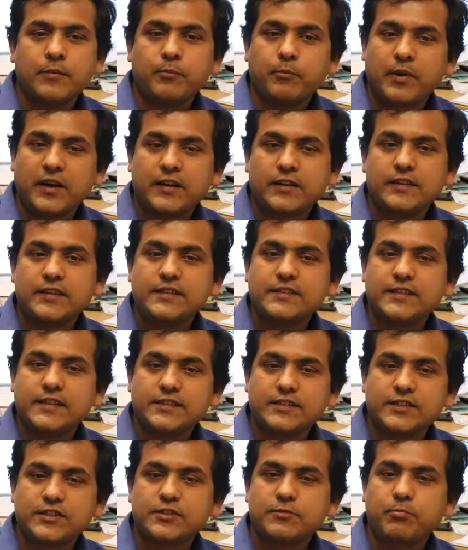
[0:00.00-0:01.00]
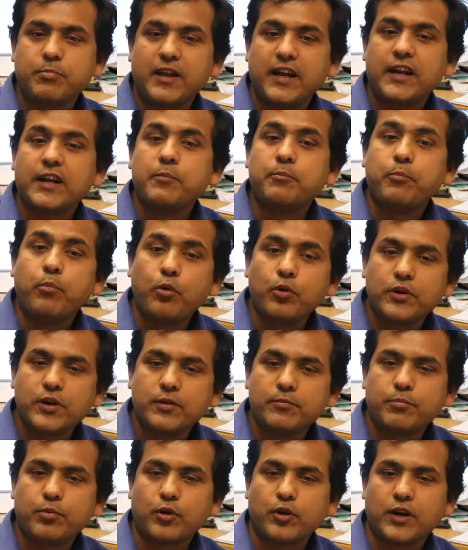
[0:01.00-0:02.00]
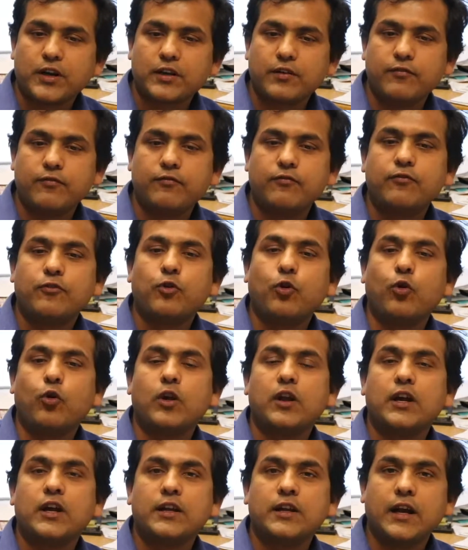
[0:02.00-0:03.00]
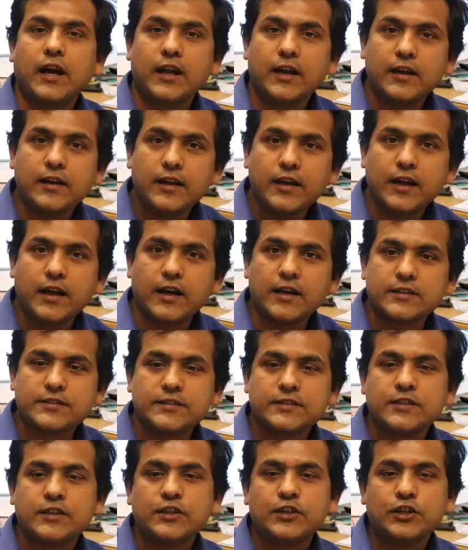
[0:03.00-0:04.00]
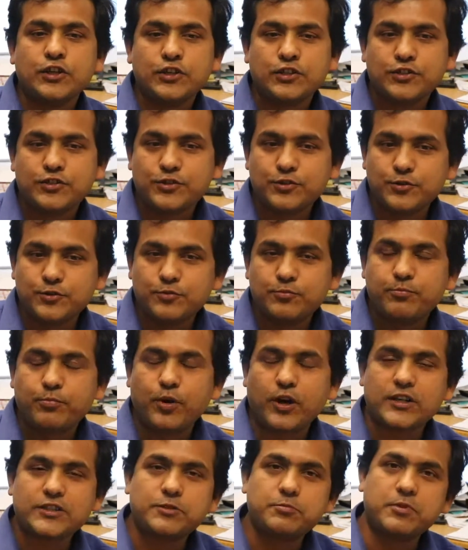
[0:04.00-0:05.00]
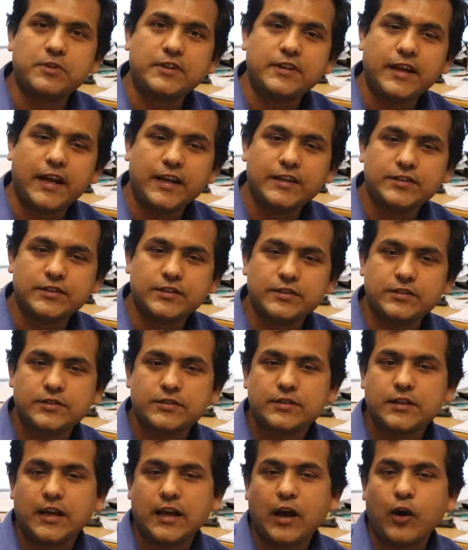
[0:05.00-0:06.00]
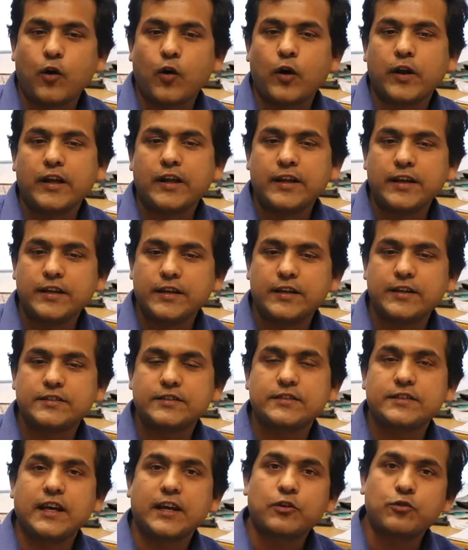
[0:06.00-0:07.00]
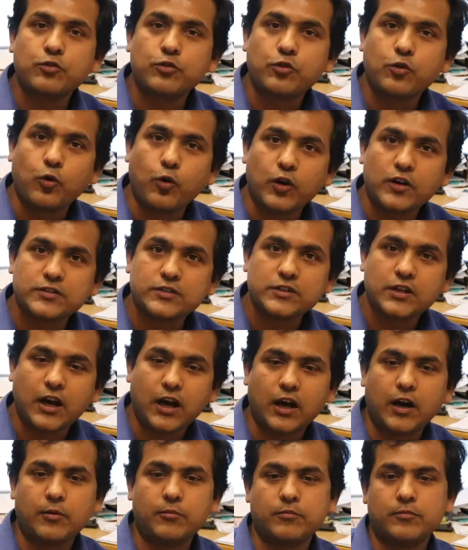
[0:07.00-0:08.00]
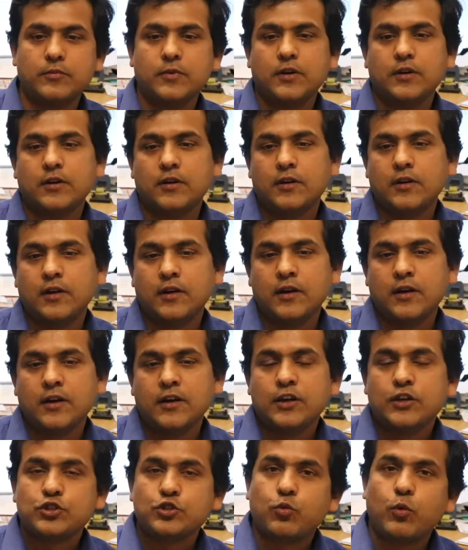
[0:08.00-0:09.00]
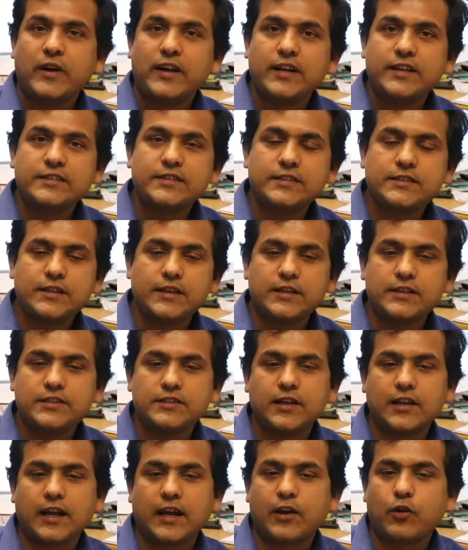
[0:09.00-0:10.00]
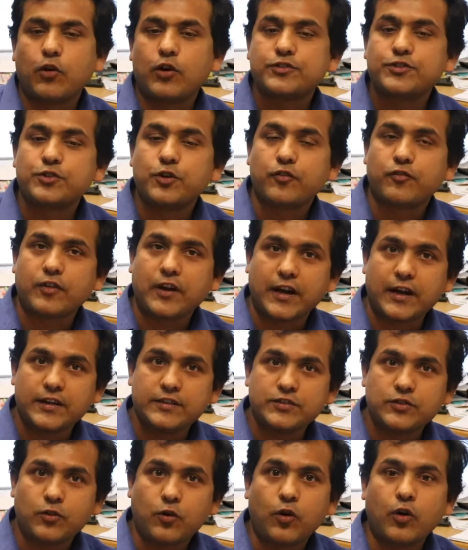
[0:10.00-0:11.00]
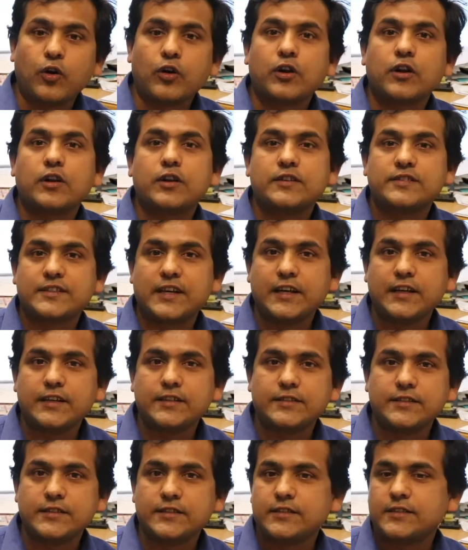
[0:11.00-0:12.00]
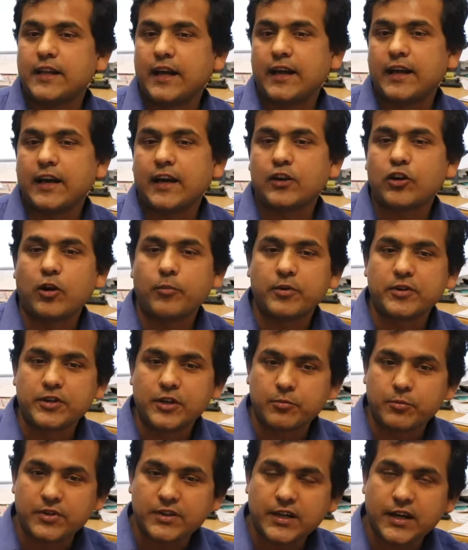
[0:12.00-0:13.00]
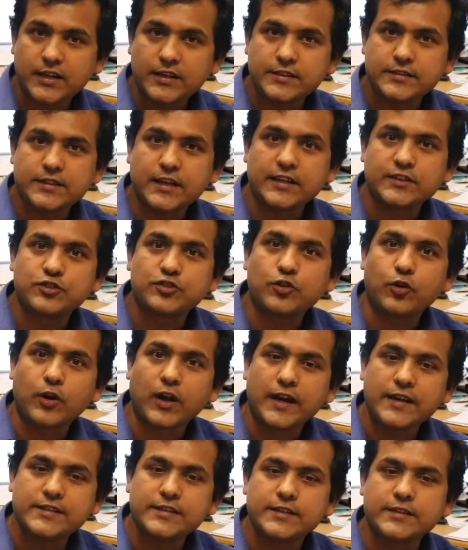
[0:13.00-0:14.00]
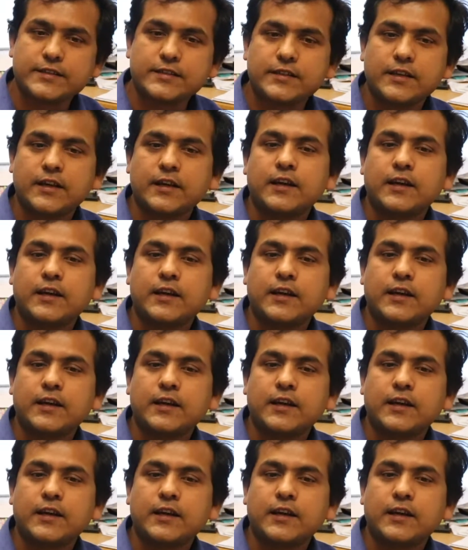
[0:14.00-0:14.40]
but these sensations play an important protective role in alerting us to possible dangers or irritants that could cause harm. So when disease conditions like osteoarthritis or skin disease like atopic dermatitis and psoriasis,